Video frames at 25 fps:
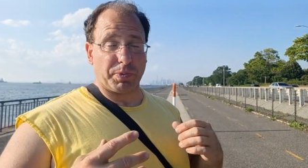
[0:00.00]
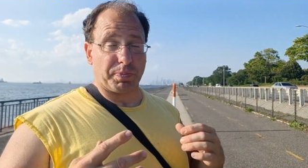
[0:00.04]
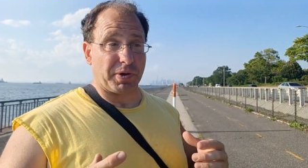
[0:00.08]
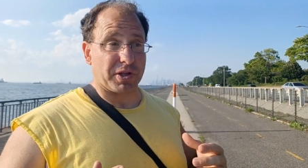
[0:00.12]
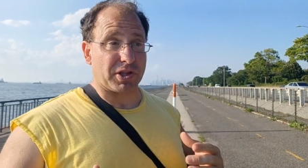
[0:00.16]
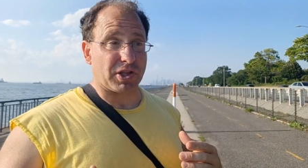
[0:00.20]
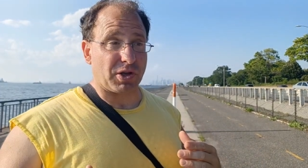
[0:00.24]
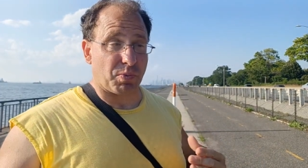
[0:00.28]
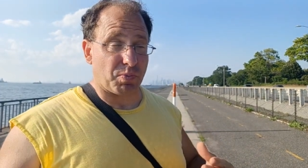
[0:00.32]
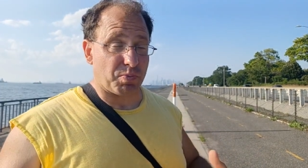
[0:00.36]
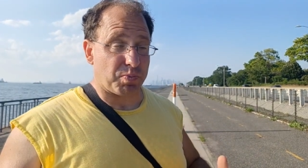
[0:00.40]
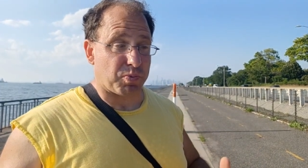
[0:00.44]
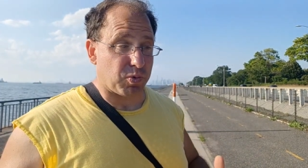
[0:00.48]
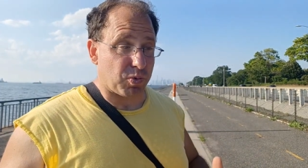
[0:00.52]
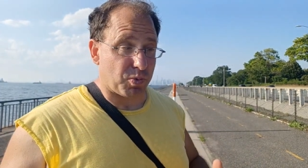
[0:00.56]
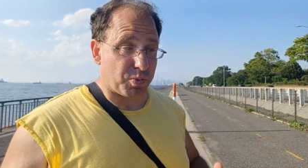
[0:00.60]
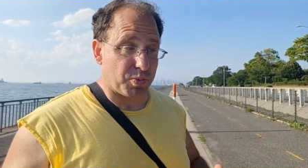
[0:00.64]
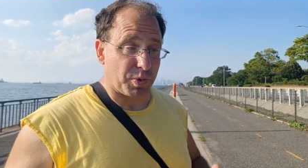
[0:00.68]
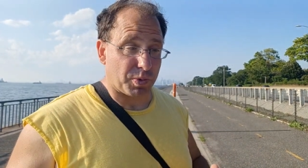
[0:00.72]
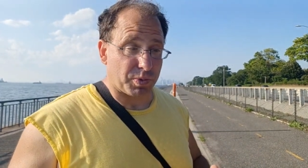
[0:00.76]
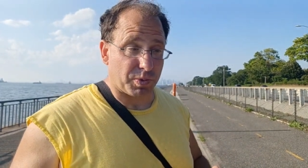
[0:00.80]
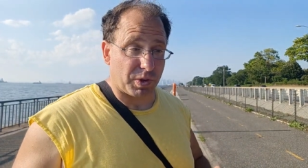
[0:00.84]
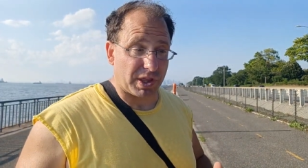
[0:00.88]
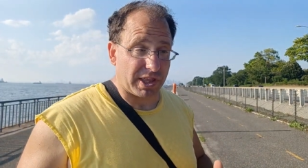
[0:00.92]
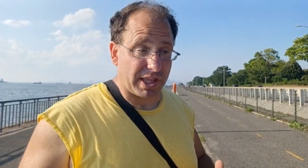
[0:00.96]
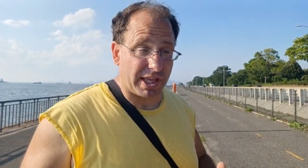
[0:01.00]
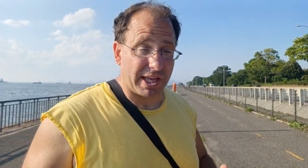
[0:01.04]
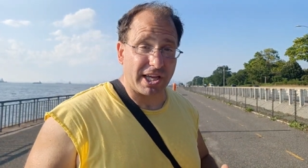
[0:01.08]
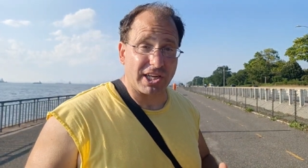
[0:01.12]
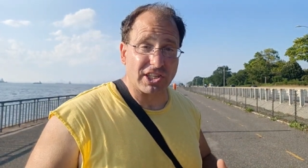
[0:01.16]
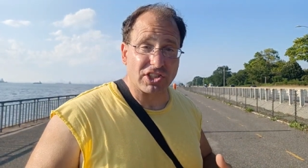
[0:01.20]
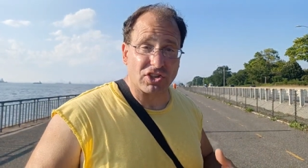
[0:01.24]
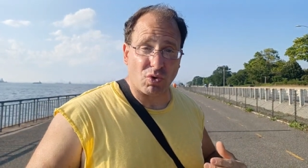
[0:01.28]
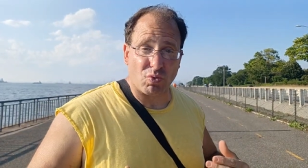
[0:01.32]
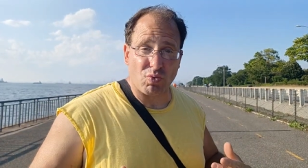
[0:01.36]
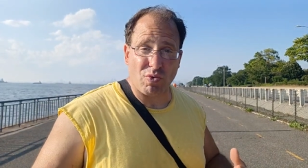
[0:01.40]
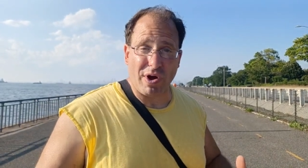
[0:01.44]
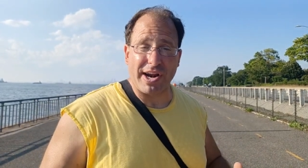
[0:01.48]
the thing is,
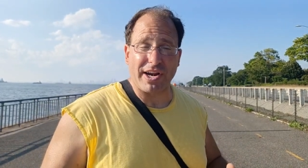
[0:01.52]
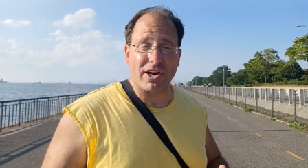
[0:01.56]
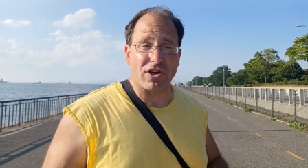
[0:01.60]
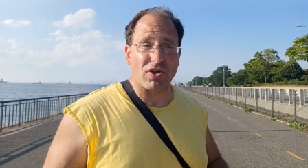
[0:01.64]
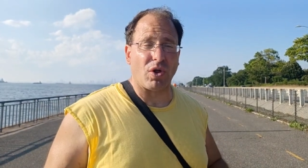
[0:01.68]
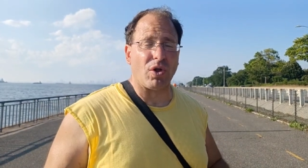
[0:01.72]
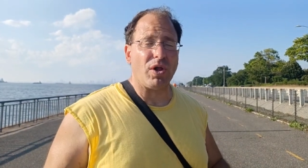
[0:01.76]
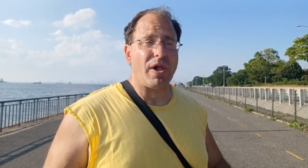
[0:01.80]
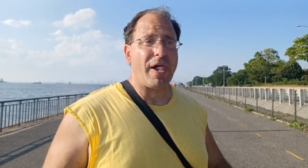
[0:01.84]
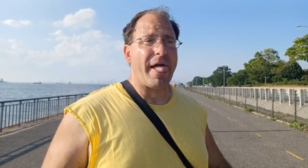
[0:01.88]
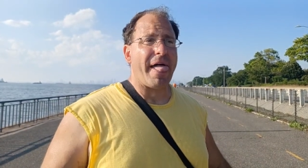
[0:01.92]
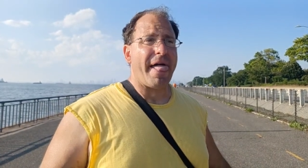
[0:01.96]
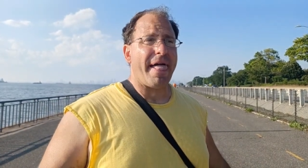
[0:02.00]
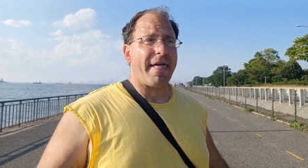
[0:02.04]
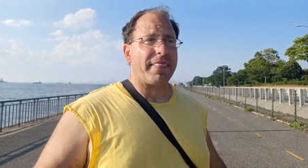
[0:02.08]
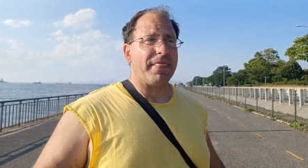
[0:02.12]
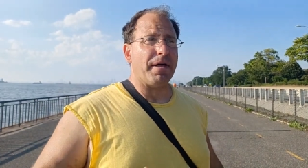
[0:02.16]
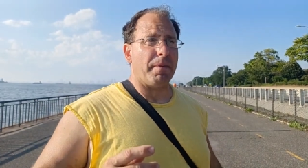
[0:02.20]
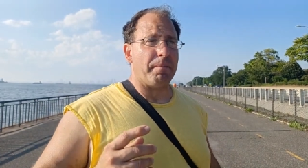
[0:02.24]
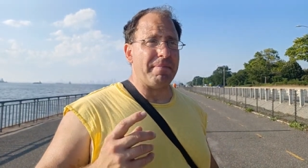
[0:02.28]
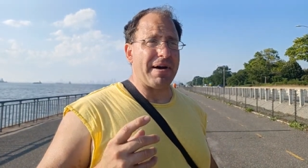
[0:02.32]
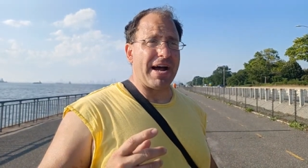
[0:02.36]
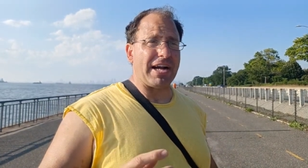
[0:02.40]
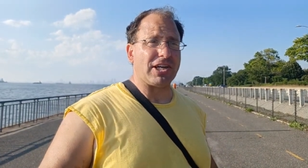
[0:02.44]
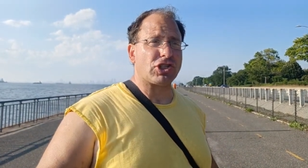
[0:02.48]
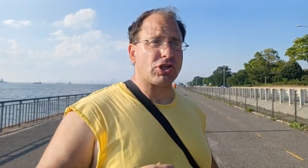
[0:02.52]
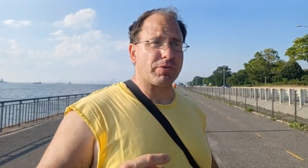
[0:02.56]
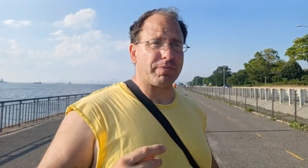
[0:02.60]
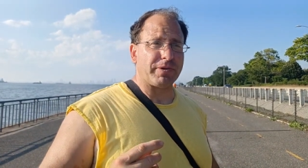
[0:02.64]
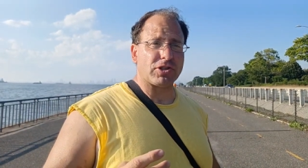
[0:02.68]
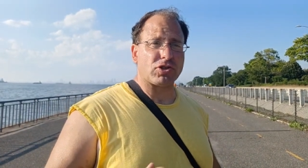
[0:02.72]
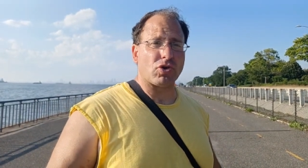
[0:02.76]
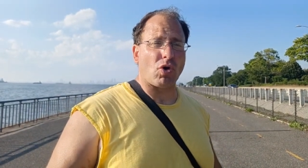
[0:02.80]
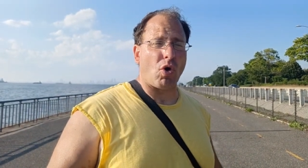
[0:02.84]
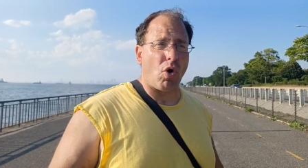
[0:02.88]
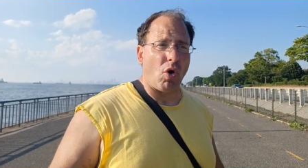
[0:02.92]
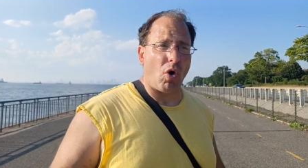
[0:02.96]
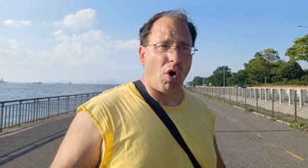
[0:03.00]
the reticle, the
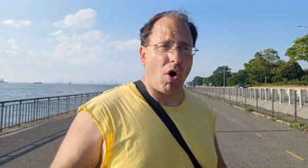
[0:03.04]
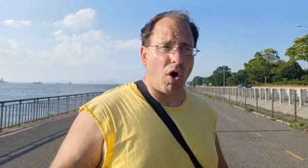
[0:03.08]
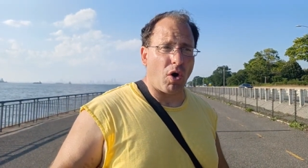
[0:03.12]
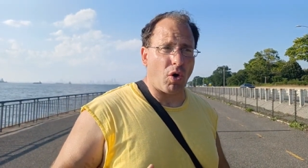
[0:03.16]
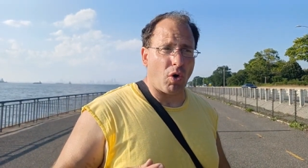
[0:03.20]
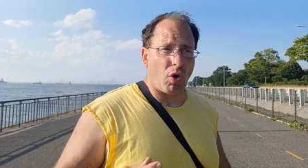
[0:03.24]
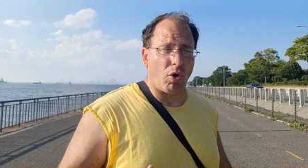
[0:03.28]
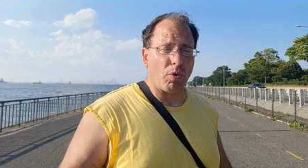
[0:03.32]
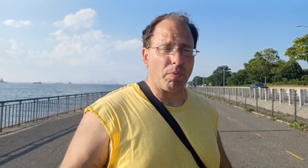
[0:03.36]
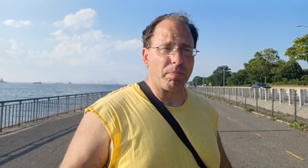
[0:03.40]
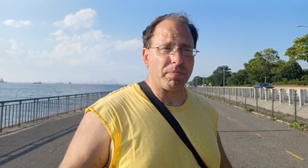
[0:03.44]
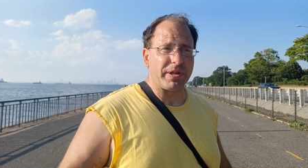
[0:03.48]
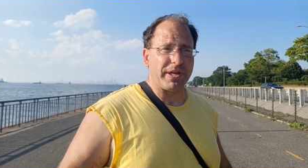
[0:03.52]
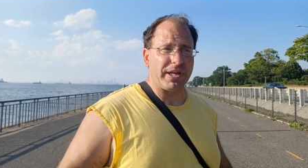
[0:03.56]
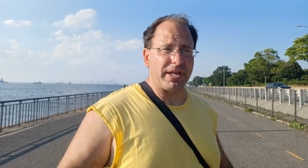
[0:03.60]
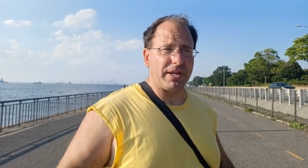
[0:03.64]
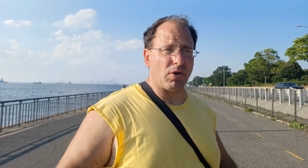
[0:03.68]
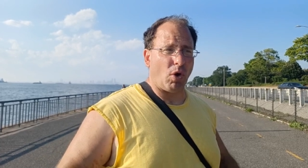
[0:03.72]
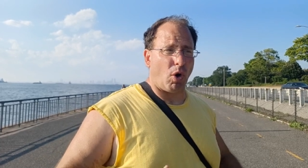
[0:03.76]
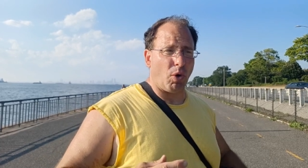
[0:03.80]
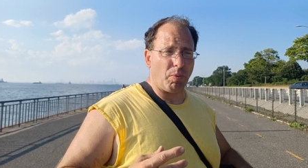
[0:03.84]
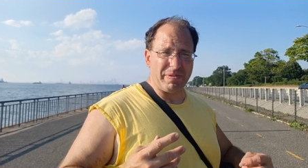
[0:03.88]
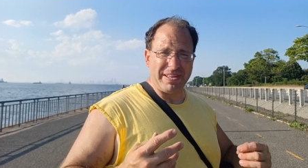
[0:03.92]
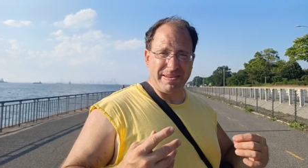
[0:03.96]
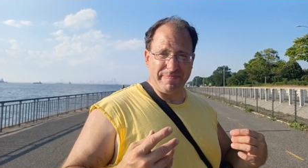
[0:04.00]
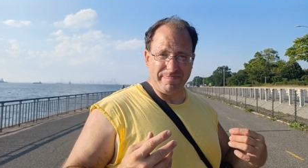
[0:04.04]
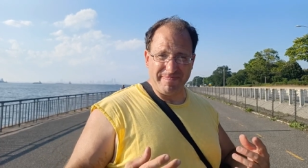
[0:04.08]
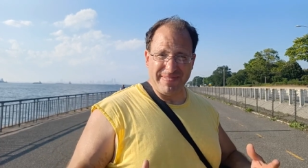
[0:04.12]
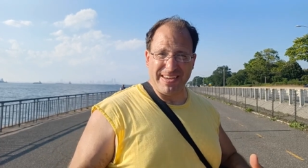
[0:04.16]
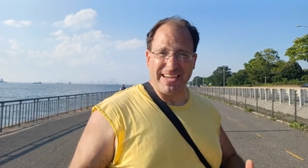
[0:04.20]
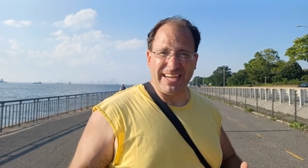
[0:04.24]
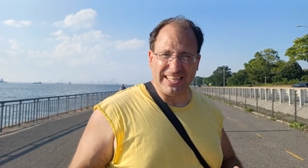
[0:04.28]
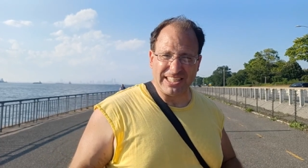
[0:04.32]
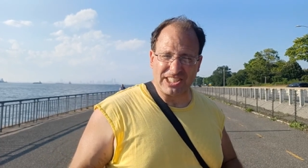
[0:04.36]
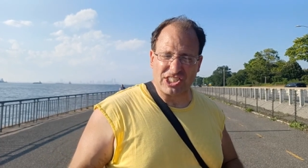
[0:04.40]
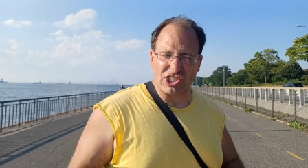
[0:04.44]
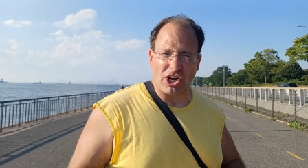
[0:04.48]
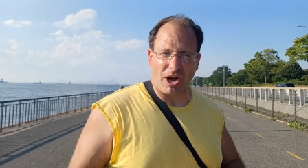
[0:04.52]
measurements only
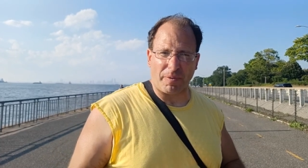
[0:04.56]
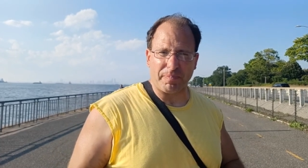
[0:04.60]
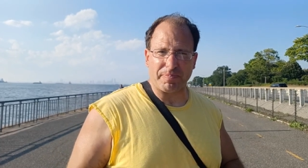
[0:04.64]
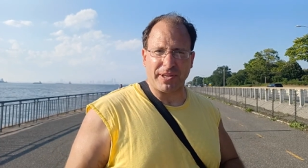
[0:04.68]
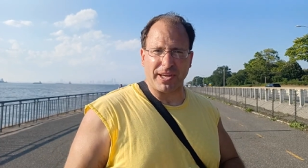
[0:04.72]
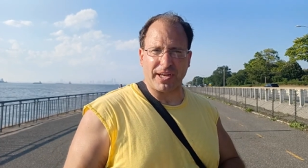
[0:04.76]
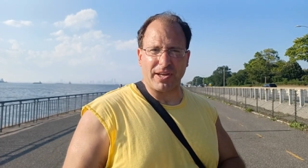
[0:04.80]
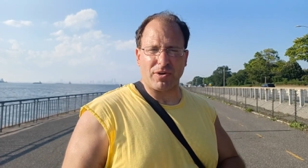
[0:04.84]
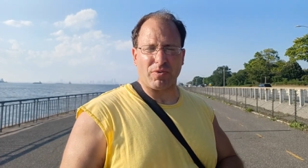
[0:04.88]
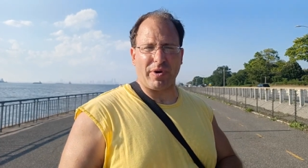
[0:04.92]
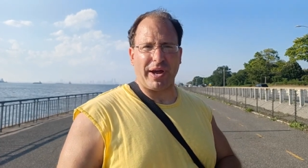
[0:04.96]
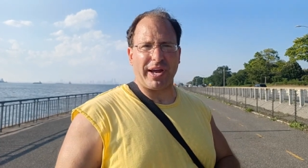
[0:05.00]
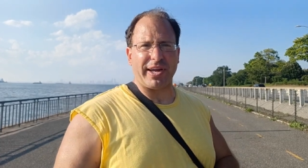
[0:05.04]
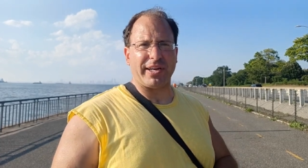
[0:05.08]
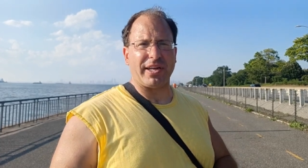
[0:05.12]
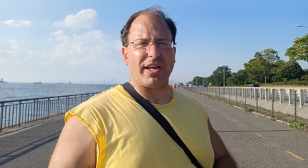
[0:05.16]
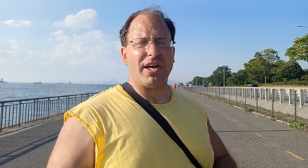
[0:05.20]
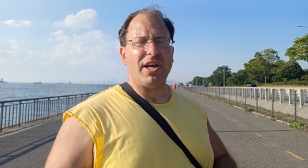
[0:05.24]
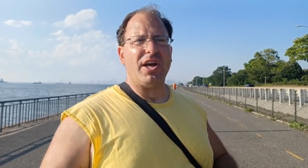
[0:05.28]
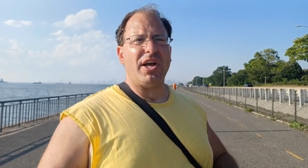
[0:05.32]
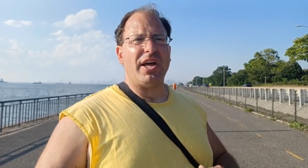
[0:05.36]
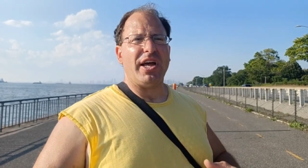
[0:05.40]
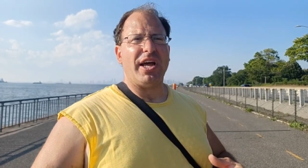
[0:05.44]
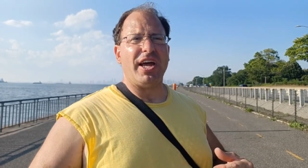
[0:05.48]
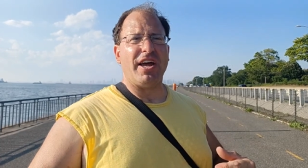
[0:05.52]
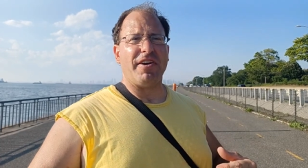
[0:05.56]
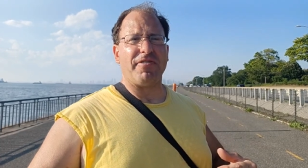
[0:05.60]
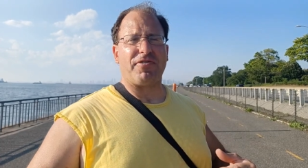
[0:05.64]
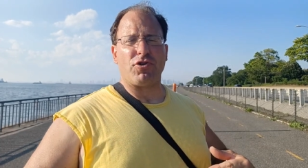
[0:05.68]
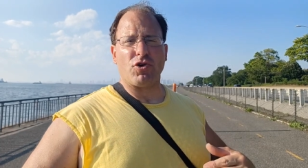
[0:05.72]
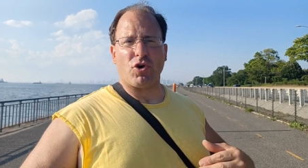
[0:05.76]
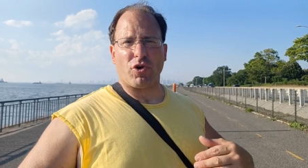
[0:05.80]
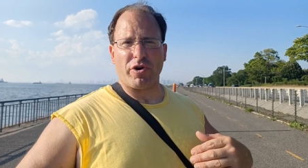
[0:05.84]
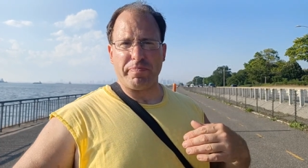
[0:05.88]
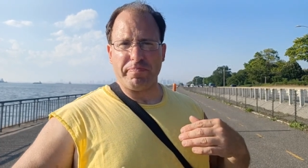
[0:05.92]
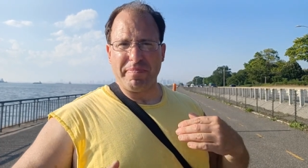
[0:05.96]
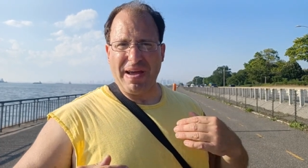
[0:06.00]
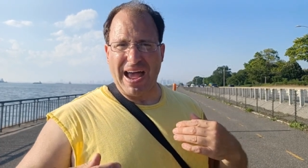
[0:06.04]
mean something, right, if
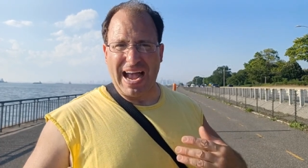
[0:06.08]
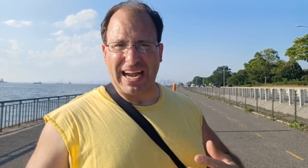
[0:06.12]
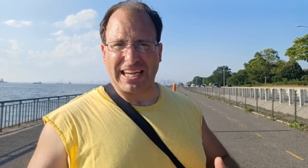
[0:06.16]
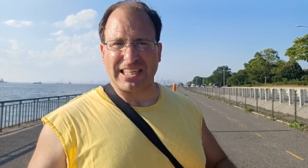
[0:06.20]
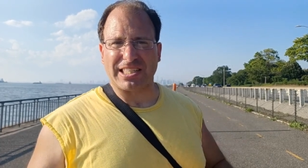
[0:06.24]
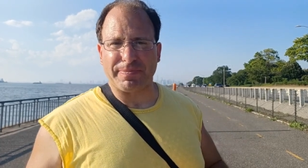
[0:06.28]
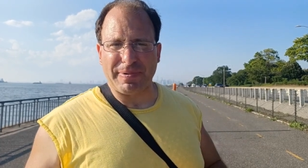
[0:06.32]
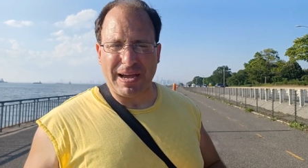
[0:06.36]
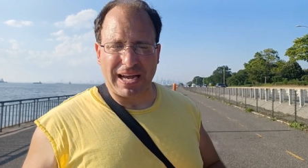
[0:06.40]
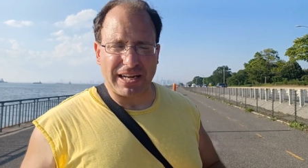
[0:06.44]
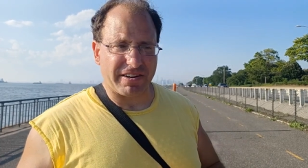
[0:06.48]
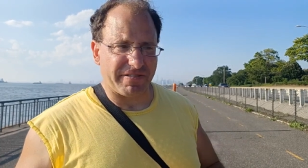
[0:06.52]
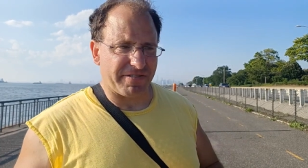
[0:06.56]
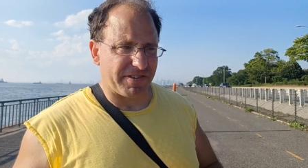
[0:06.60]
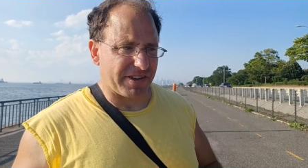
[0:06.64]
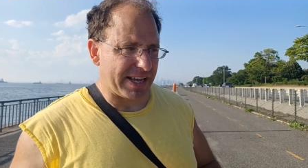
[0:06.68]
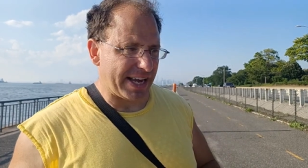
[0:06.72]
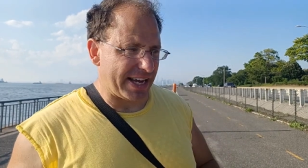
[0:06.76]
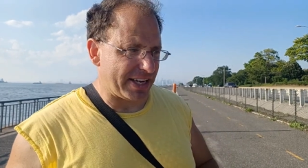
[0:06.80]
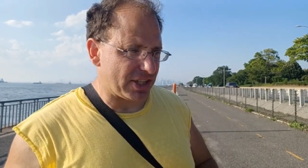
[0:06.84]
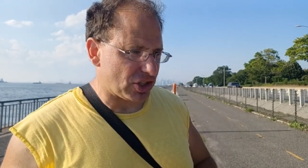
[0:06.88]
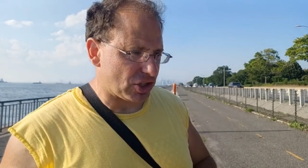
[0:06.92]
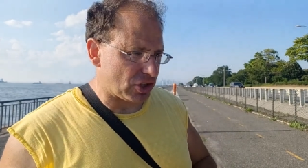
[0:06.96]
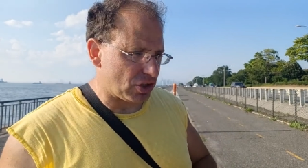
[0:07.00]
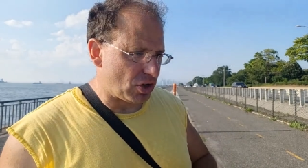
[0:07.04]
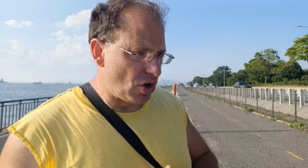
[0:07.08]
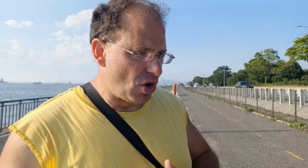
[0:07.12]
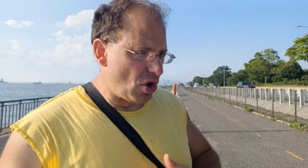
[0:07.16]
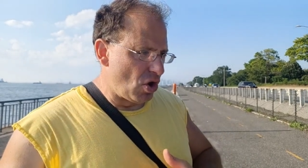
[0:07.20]
you're in max magnification.